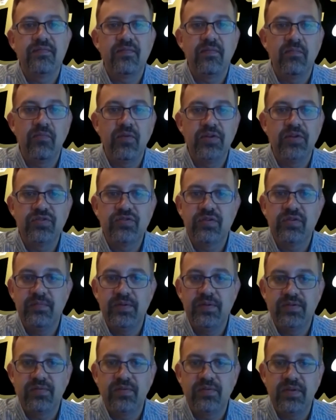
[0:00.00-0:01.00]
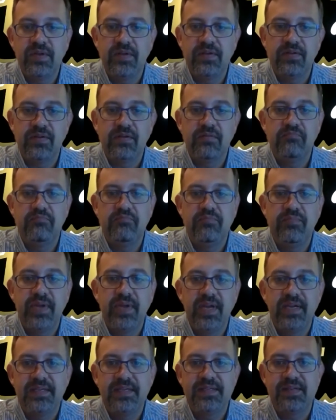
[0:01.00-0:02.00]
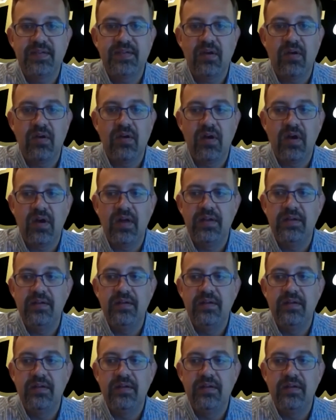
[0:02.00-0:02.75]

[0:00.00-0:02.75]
from one treatment to another based on